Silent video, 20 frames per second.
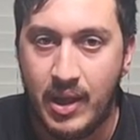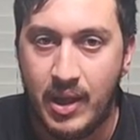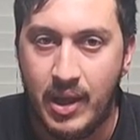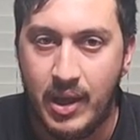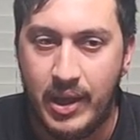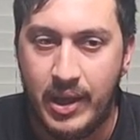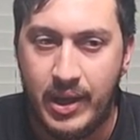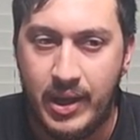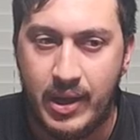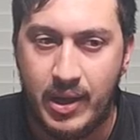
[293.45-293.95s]

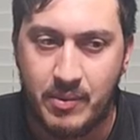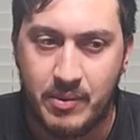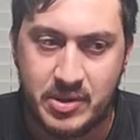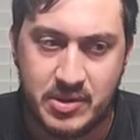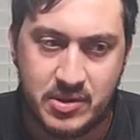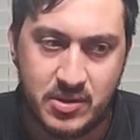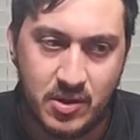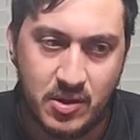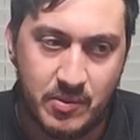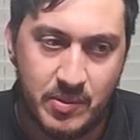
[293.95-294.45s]
And I'm
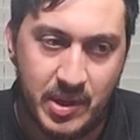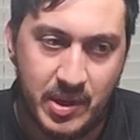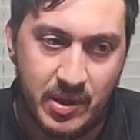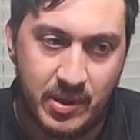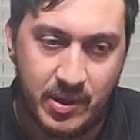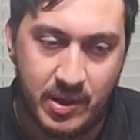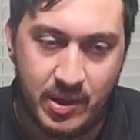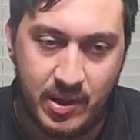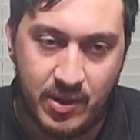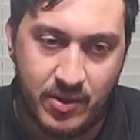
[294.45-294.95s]
assuming
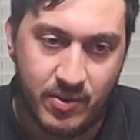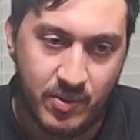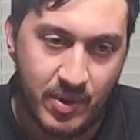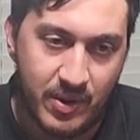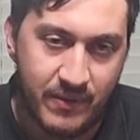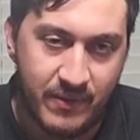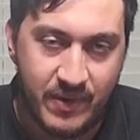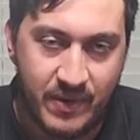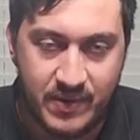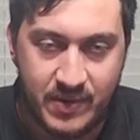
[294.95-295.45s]
the
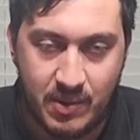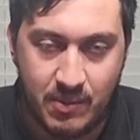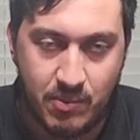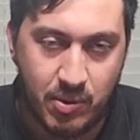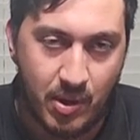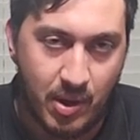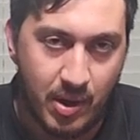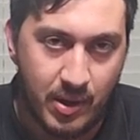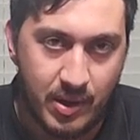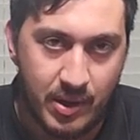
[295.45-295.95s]
350
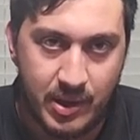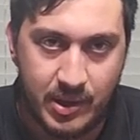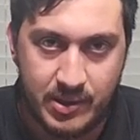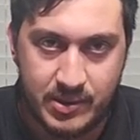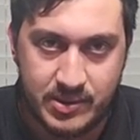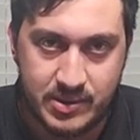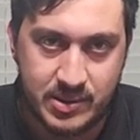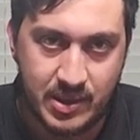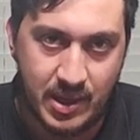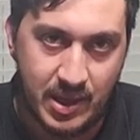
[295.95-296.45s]
probably
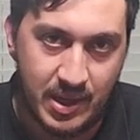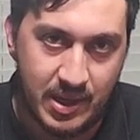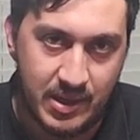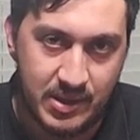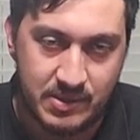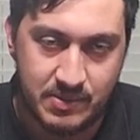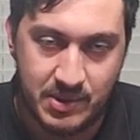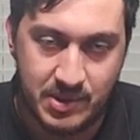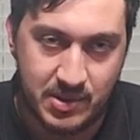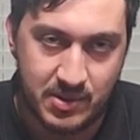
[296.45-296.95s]
says
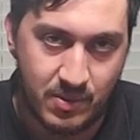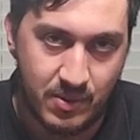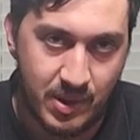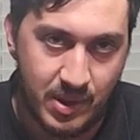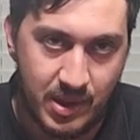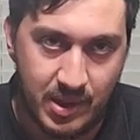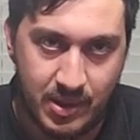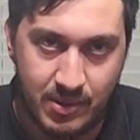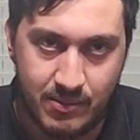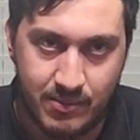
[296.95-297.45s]

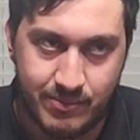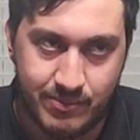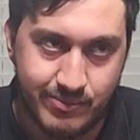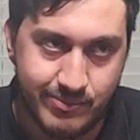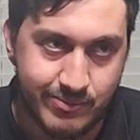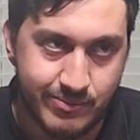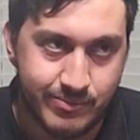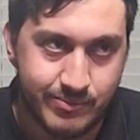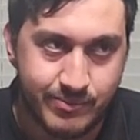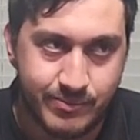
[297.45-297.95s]

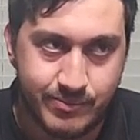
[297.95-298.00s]
between